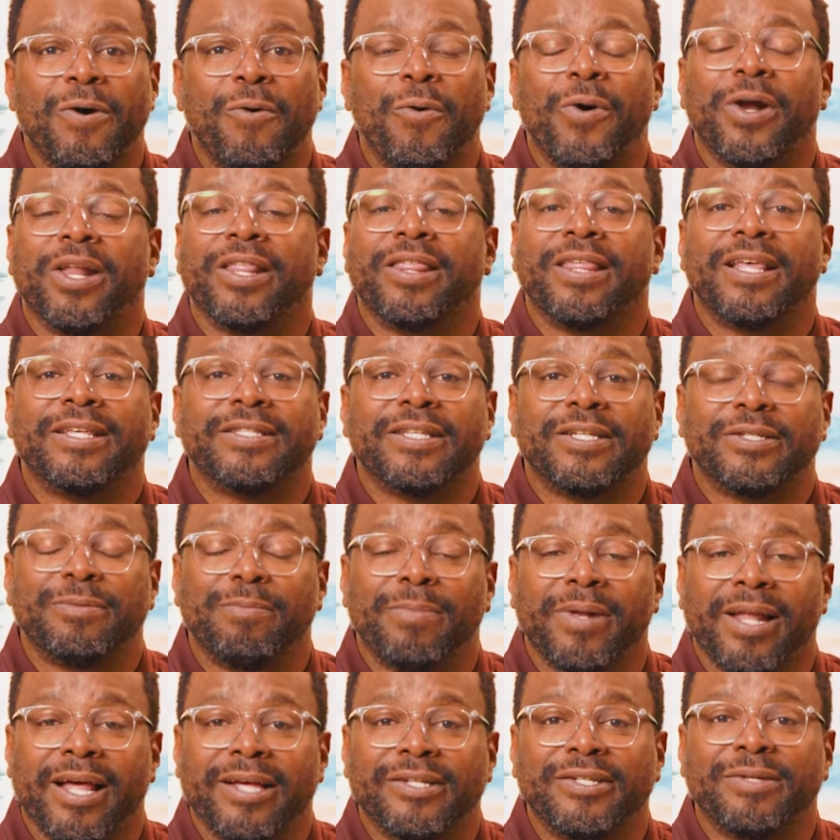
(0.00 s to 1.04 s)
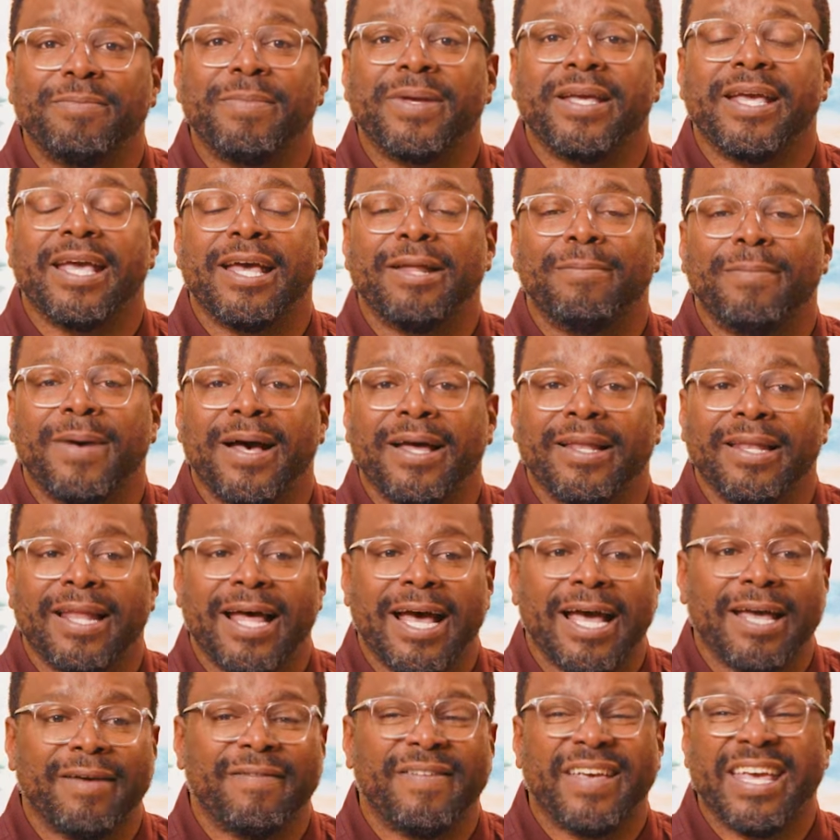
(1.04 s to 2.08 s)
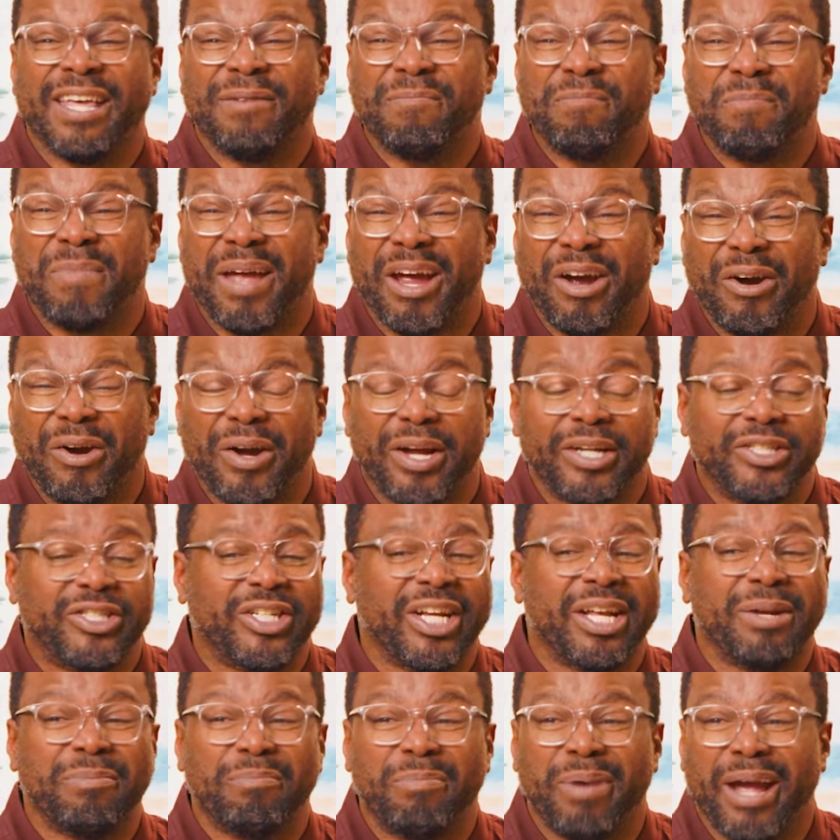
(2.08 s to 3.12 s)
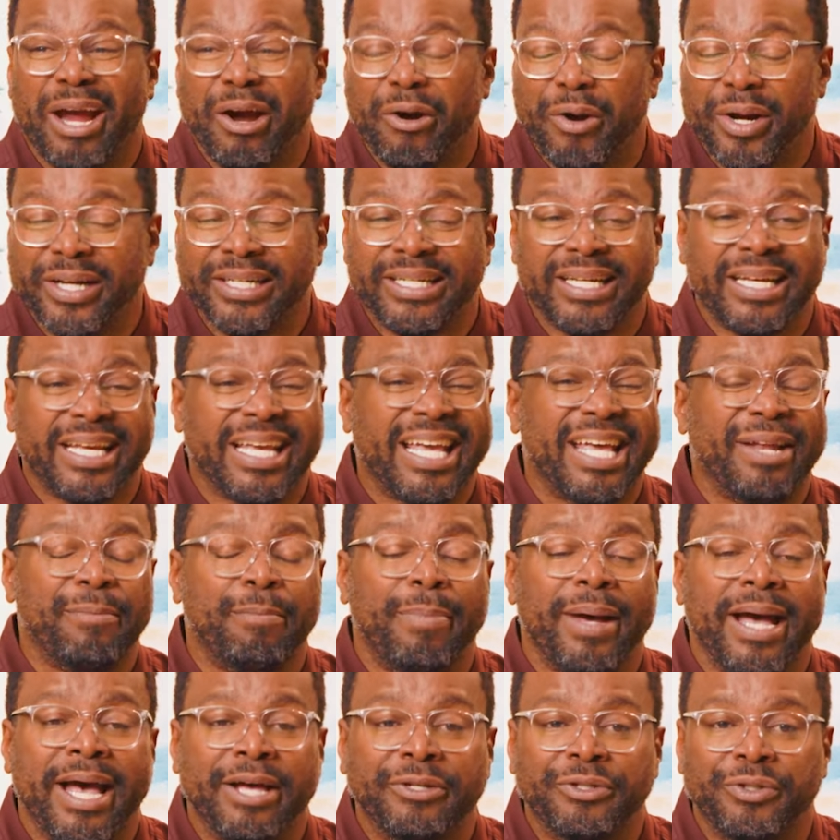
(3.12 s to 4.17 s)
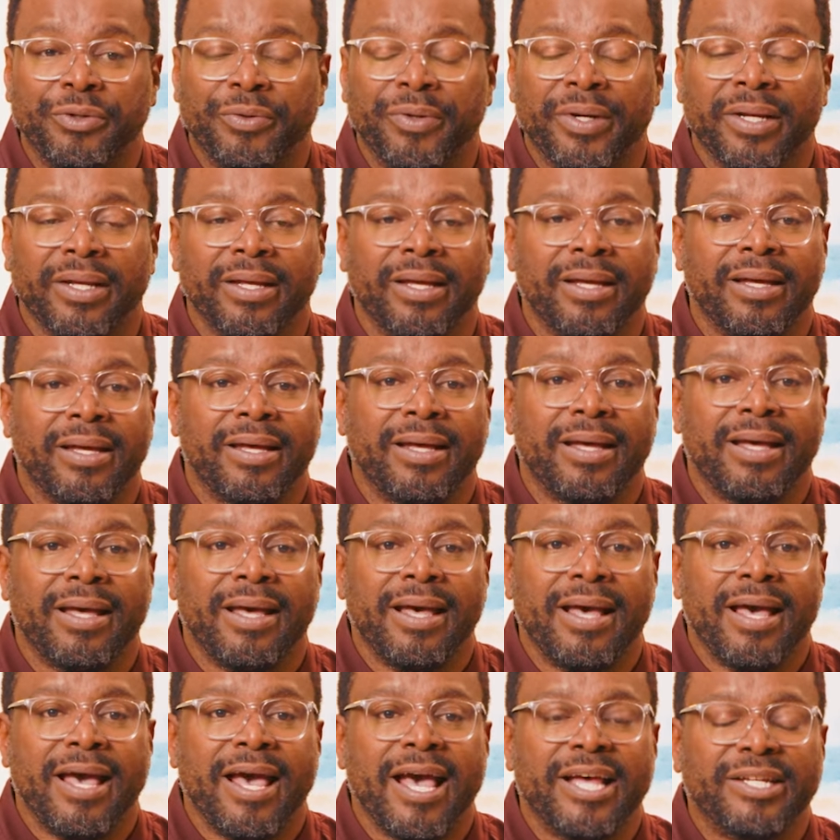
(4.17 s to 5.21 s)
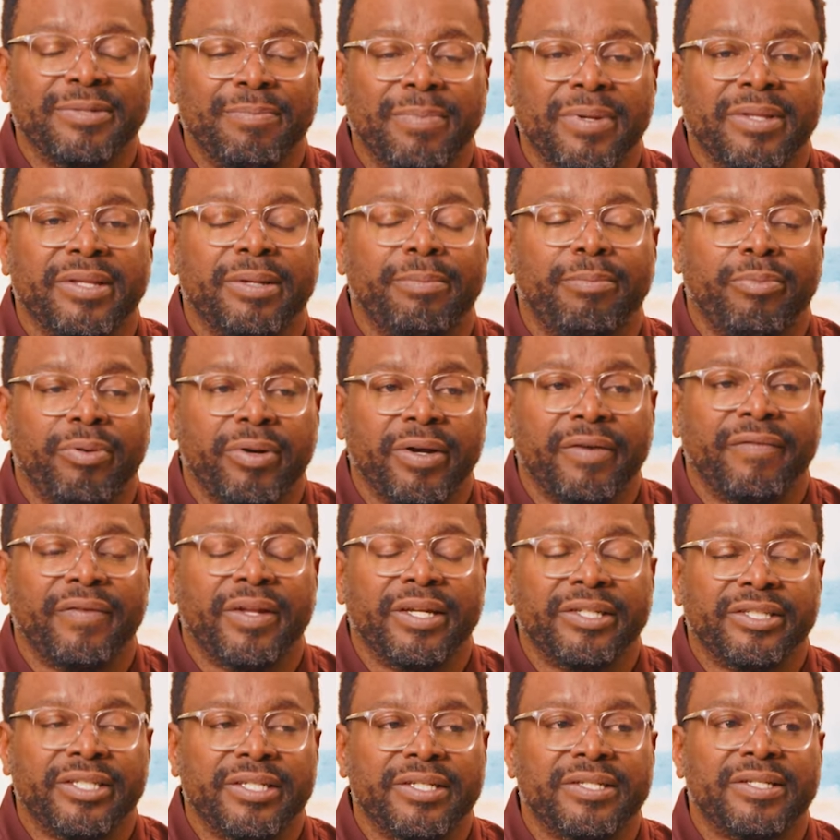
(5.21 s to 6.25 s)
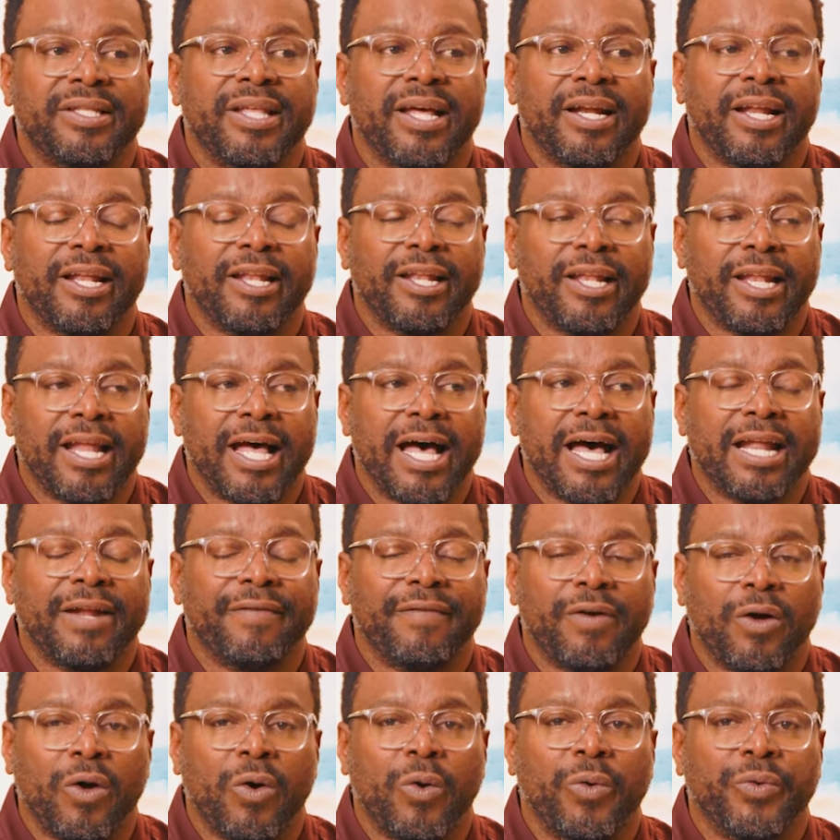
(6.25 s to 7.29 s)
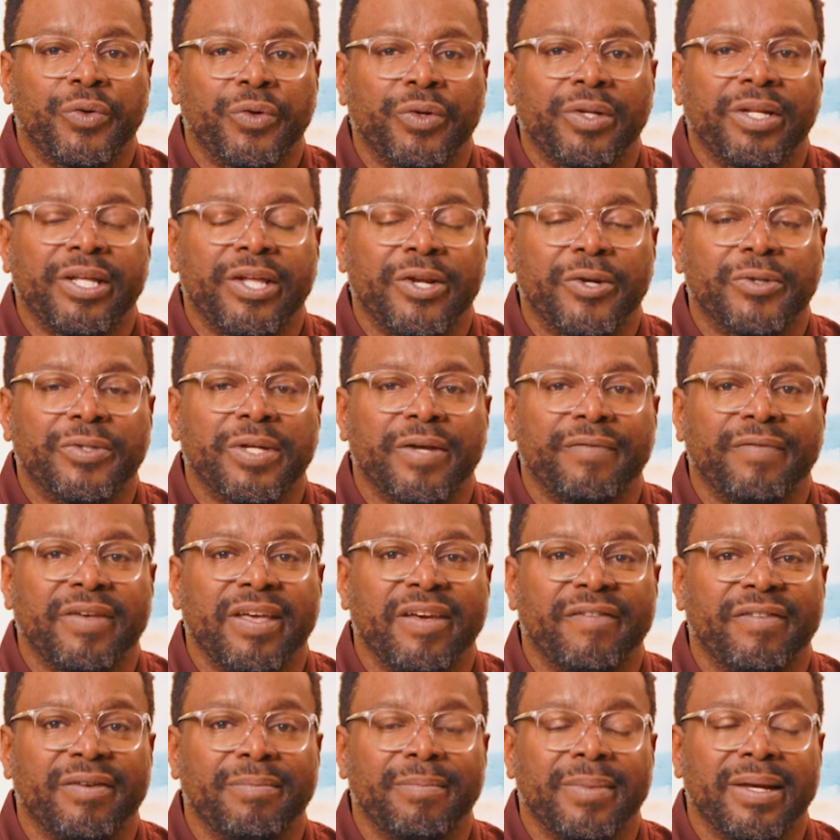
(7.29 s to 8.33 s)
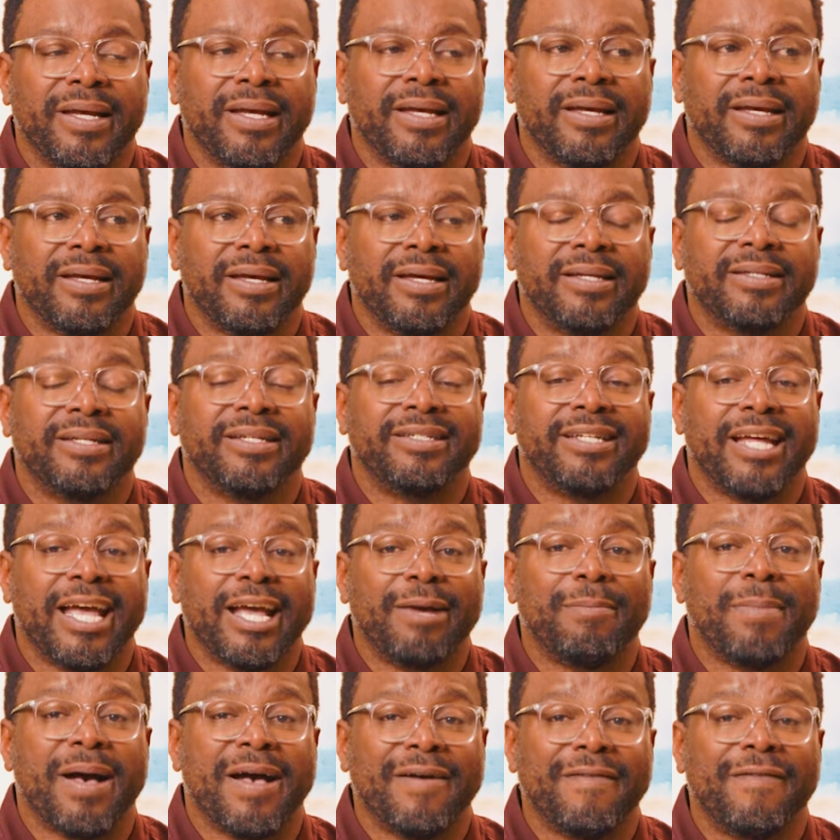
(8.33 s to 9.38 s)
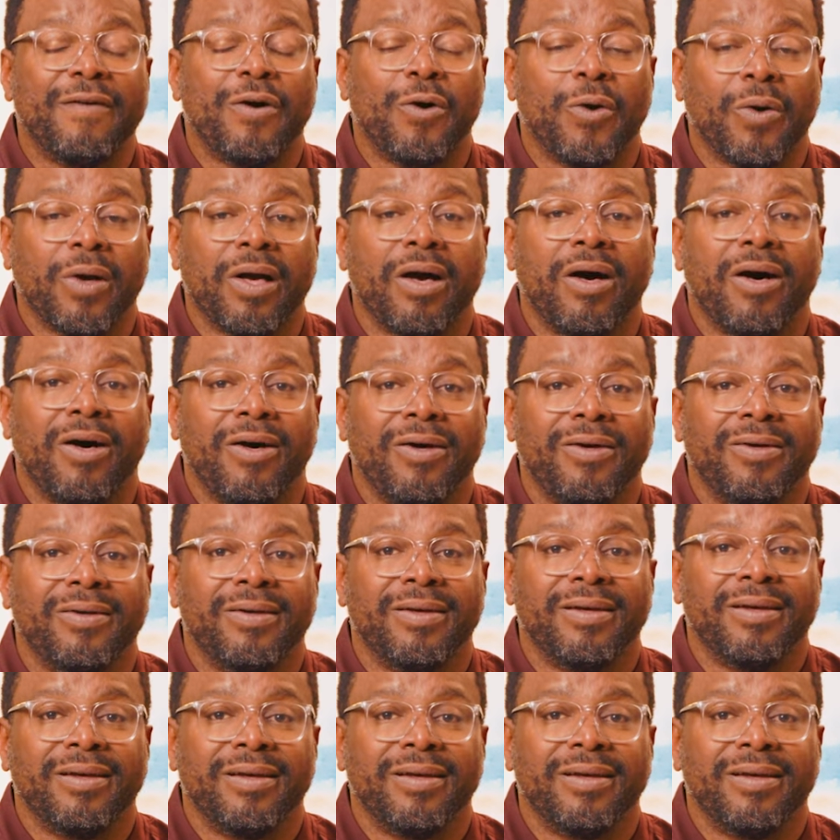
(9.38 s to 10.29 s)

One of the things that's blessed me in my life, in marriage, in parenting, and pastoring, has been the privileges that a lot of older leaders have given me to take my phone call.